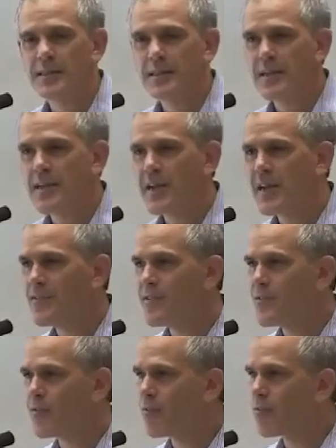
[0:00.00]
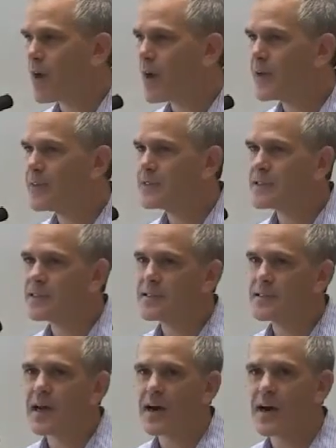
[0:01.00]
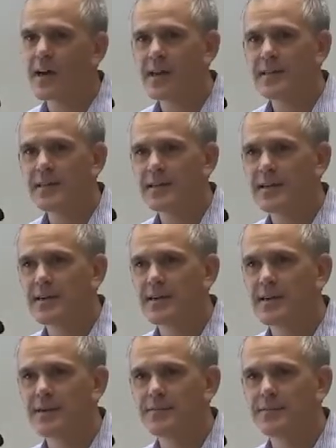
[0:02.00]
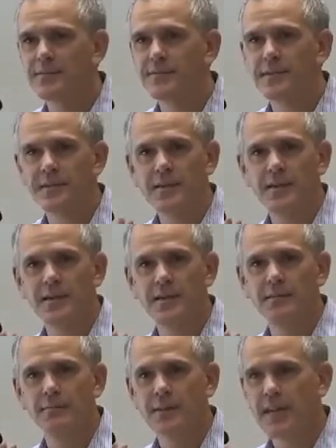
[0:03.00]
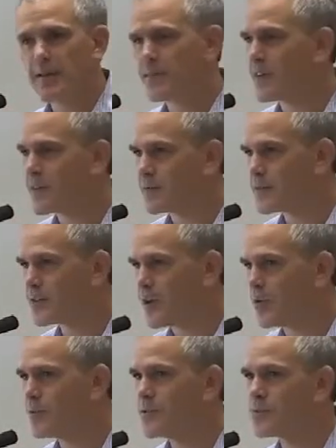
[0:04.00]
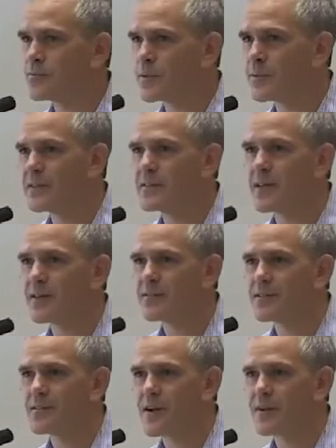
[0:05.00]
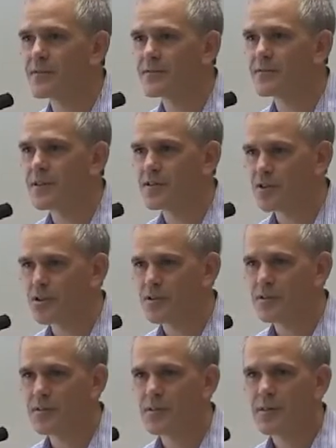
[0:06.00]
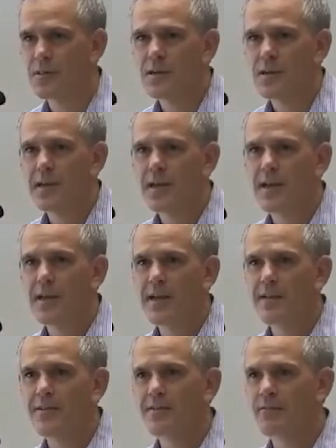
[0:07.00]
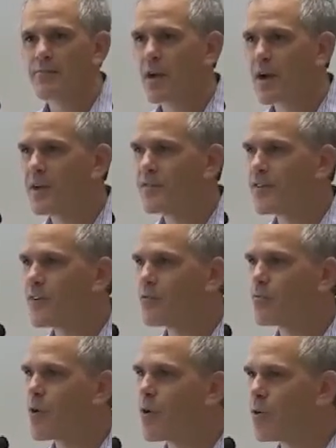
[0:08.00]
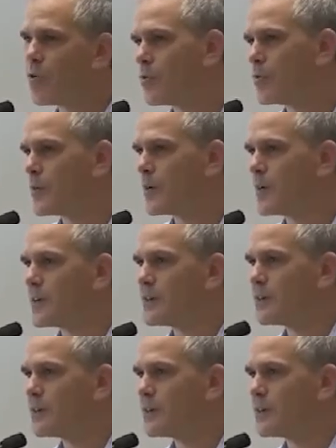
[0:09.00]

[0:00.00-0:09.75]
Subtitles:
and the rising tide of the Millennium Development Goals, where mental health did not feature, and the rising role of